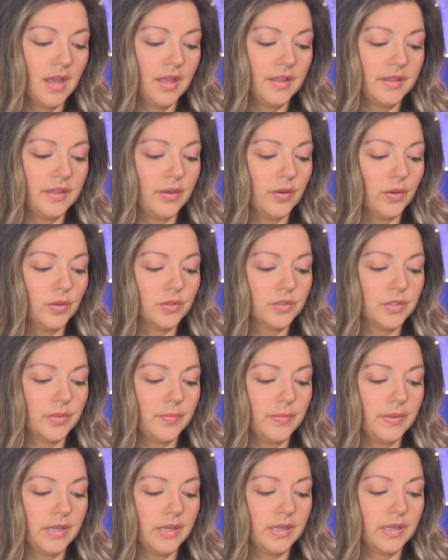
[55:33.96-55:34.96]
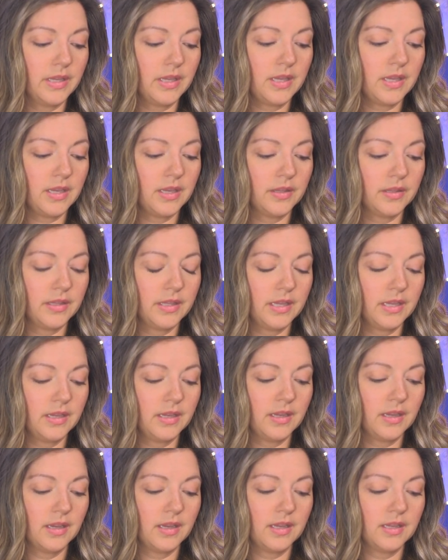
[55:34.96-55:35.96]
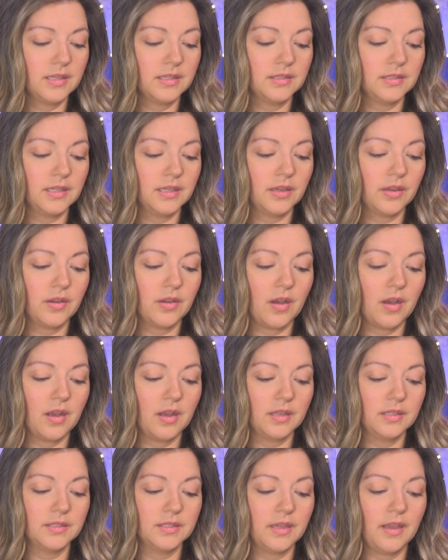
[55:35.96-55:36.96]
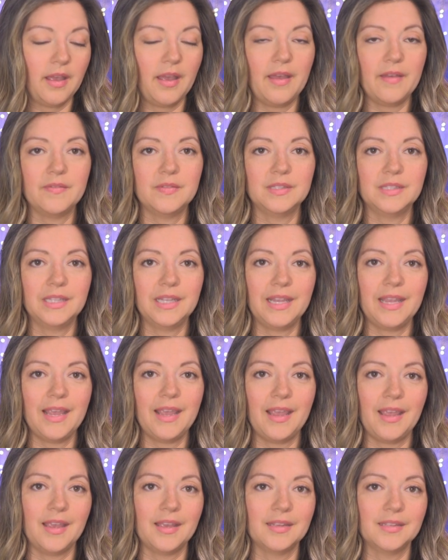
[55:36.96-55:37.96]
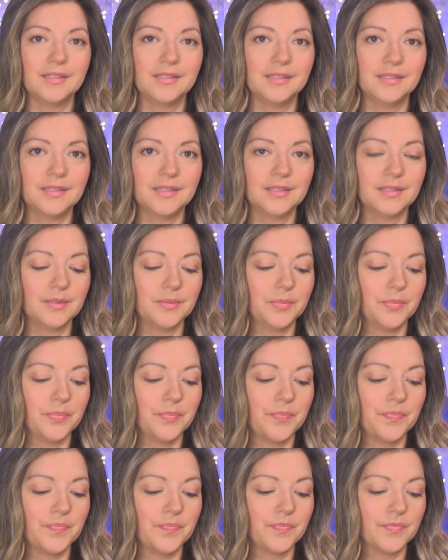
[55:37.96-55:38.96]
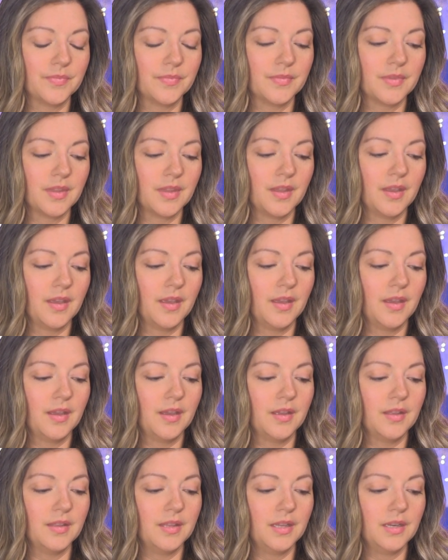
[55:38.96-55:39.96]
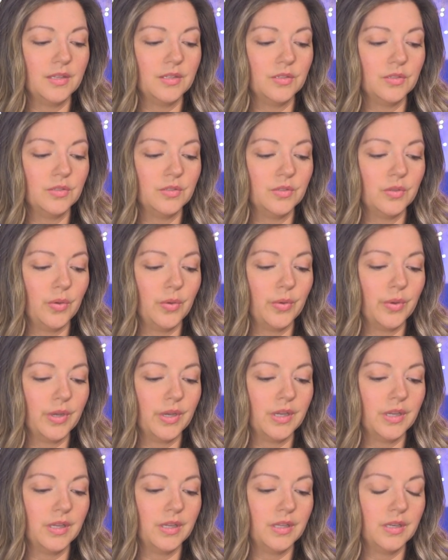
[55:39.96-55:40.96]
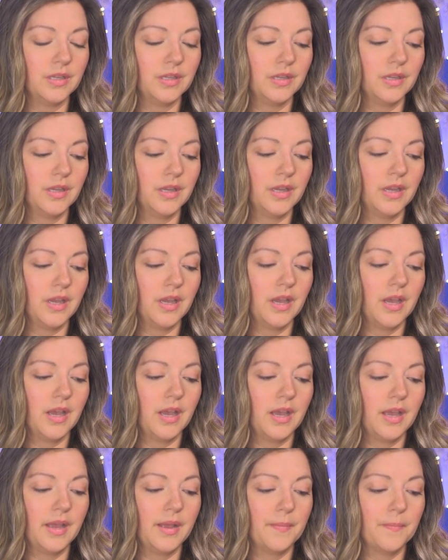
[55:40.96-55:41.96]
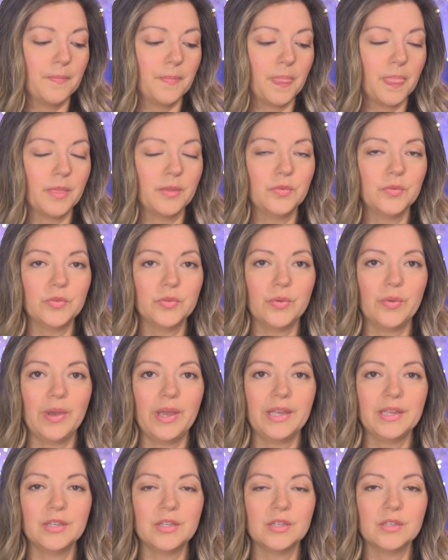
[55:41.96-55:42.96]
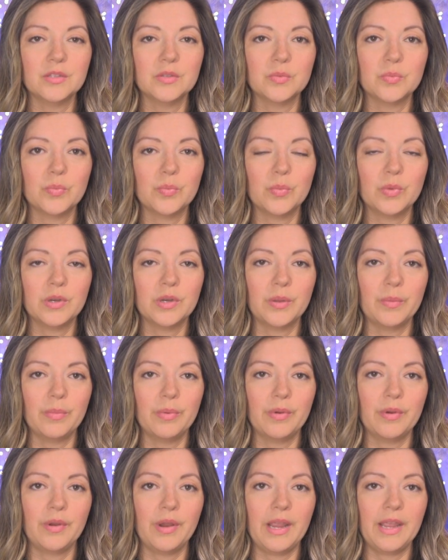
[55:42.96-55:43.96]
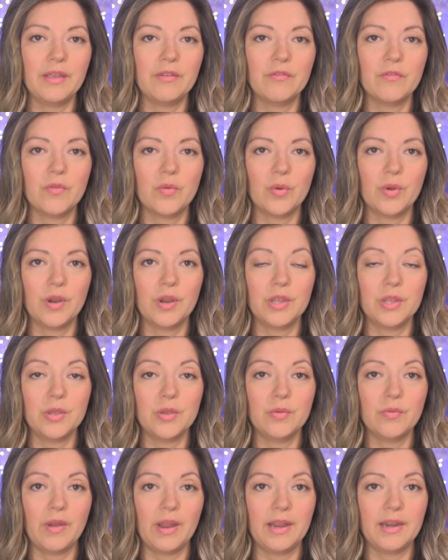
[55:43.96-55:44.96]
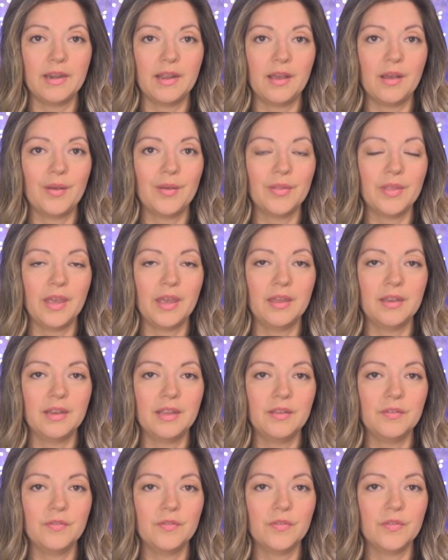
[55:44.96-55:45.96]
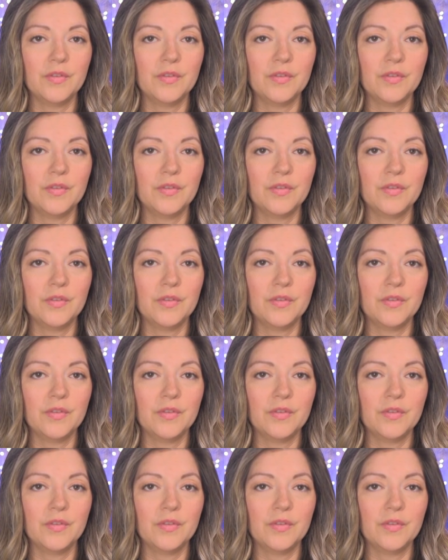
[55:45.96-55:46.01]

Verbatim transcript: The ultimate healing is in God's heavenly hands. That is so good. So I just want to pray for you right now that if